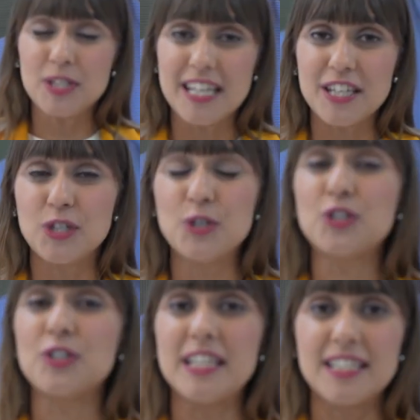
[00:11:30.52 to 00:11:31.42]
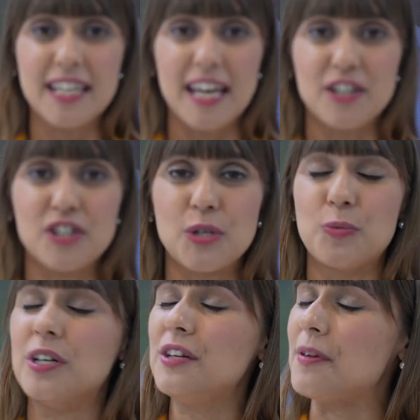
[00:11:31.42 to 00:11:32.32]
stay tuned to ET Energy
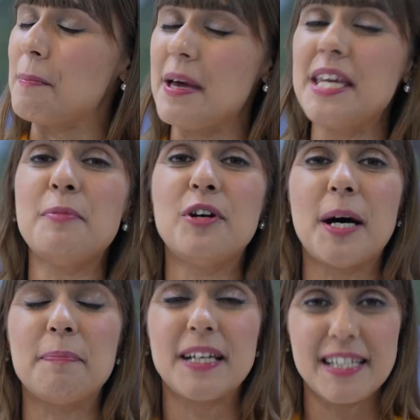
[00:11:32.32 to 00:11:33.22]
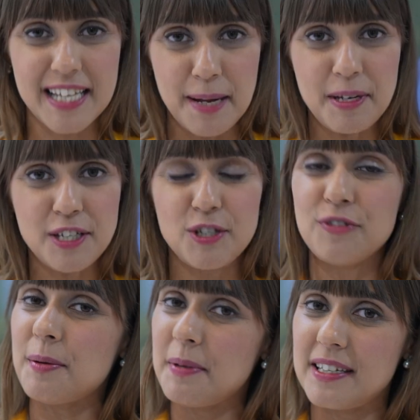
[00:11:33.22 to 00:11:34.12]
World for many more updates coming to you
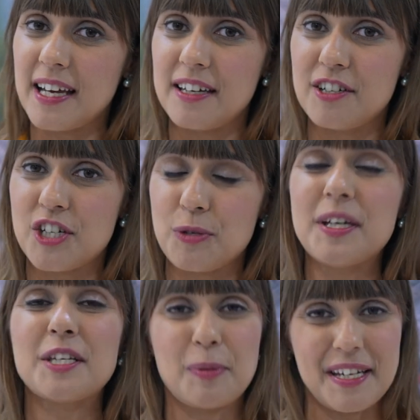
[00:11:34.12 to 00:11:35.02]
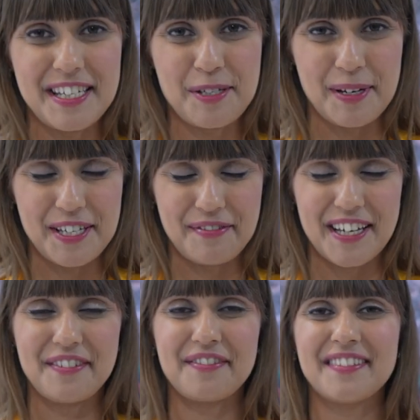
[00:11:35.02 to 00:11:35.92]
from India Energy Week 2025.